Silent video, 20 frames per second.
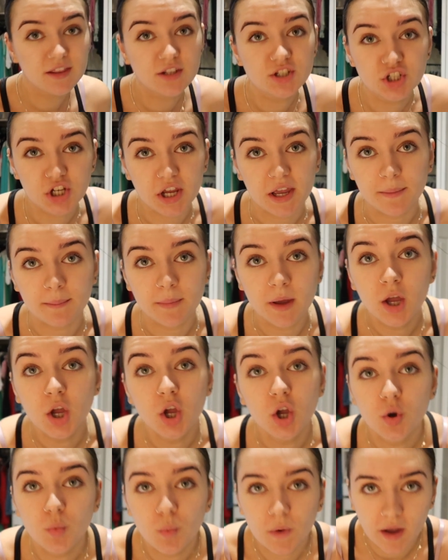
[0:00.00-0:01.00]
at the gym
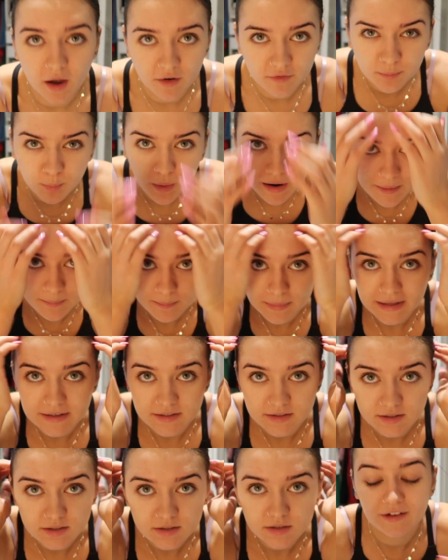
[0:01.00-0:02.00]
we are wearing
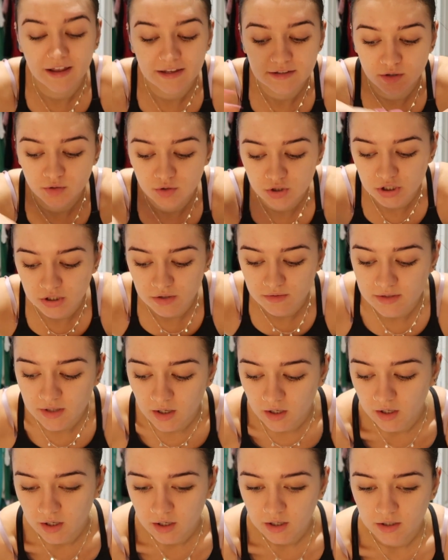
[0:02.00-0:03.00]
blazers, flat sole shoes,
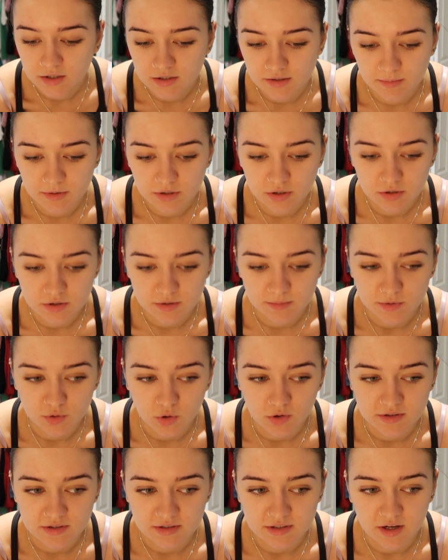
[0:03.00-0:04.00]
because I'm going to do some
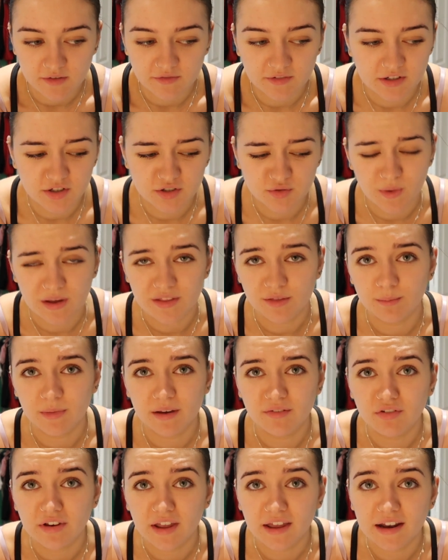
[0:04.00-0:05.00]
squats and stuff and I just wear them
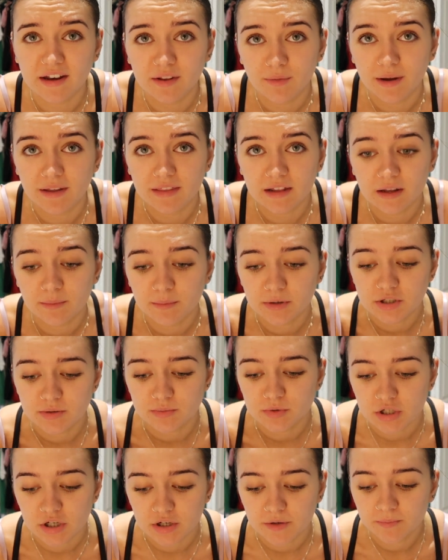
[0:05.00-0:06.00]
every day anyway, they're like my
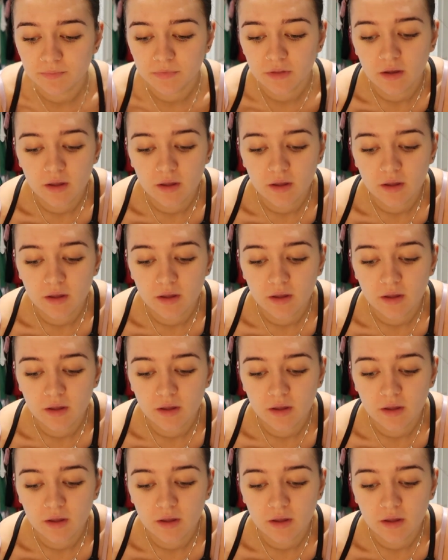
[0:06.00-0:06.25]
gym shoe.